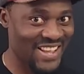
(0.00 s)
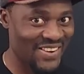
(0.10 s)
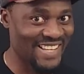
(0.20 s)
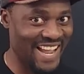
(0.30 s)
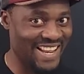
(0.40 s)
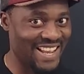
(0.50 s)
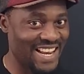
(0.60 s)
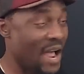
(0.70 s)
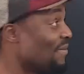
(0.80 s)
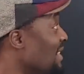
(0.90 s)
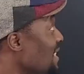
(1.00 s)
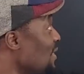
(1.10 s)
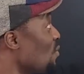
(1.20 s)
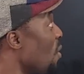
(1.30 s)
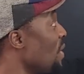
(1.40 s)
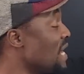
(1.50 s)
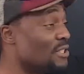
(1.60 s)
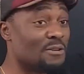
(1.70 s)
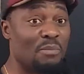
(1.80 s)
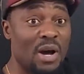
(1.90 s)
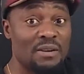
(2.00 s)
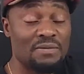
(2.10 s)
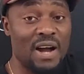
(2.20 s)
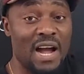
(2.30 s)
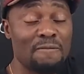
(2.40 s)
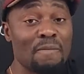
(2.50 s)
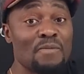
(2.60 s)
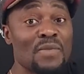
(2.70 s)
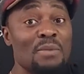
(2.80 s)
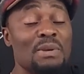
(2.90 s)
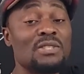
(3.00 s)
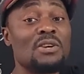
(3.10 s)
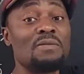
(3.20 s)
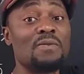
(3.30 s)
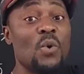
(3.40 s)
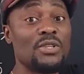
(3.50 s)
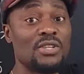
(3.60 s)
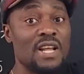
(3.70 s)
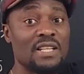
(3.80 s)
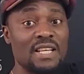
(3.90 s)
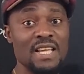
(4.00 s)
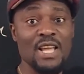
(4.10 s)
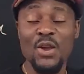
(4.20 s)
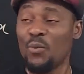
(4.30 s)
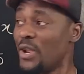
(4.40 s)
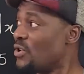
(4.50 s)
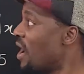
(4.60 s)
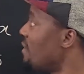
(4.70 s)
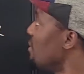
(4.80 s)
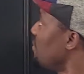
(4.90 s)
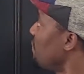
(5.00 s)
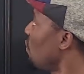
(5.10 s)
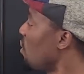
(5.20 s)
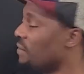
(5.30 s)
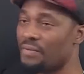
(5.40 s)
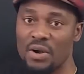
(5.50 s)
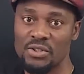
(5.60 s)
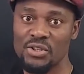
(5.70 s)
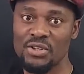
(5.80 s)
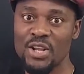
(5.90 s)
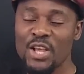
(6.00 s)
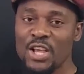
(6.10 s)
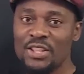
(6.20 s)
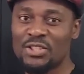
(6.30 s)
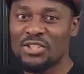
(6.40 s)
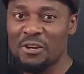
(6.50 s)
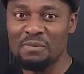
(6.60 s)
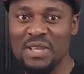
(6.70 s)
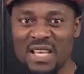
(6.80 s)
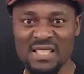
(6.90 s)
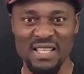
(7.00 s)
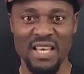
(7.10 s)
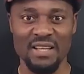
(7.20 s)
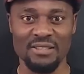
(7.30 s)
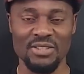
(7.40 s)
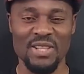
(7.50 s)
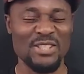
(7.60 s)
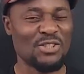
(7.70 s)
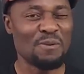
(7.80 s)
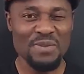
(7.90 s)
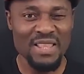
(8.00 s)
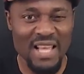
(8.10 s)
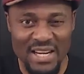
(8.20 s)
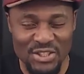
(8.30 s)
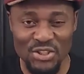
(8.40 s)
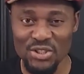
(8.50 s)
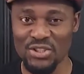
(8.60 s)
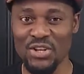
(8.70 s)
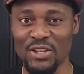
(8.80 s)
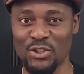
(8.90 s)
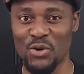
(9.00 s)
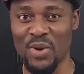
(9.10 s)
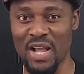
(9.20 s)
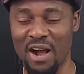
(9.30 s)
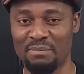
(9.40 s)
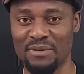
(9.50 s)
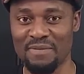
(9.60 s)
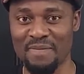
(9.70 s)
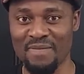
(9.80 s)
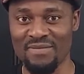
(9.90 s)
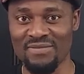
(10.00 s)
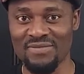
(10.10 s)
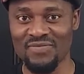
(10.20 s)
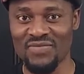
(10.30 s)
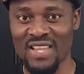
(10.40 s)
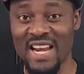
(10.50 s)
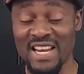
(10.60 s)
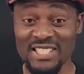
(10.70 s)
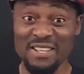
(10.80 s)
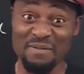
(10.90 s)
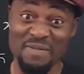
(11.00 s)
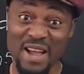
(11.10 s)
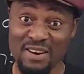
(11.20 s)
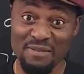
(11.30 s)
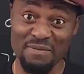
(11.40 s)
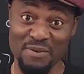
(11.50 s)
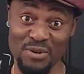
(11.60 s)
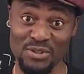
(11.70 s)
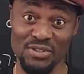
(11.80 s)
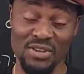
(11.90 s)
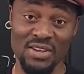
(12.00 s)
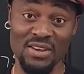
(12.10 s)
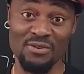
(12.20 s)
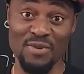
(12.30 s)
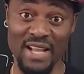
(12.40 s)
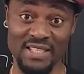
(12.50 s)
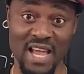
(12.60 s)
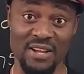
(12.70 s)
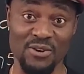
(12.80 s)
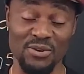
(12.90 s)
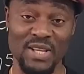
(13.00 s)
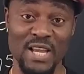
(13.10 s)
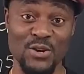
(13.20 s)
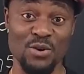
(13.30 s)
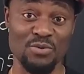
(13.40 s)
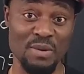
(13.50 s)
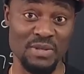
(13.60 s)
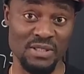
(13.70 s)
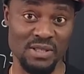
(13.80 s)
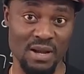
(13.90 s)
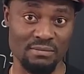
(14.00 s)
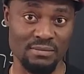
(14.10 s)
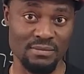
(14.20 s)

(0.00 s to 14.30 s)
Okay, now this is what we need to modify. Because unfortunately, when you have a floor function, something is killed. There's something that is just not showing up. And it is the very first rectangle in your Riemann sum.